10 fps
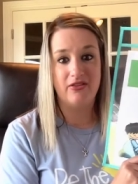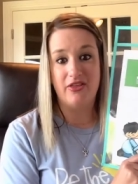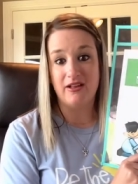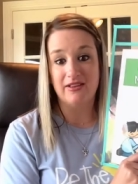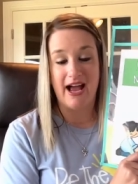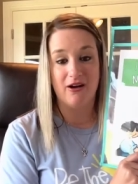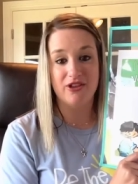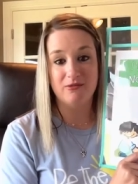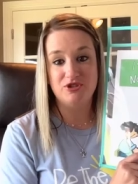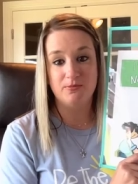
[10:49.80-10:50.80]
allow
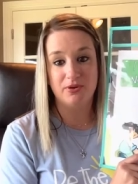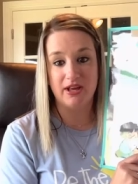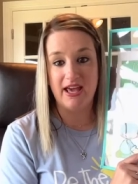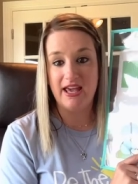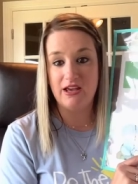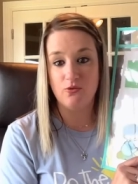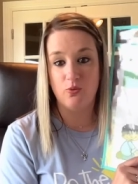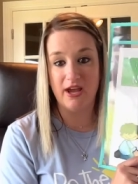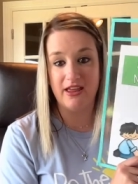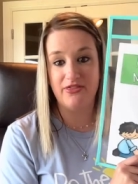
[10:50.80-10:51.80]
them to play
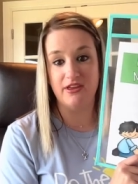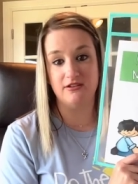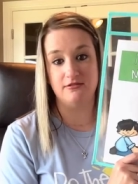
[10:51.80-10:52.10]
with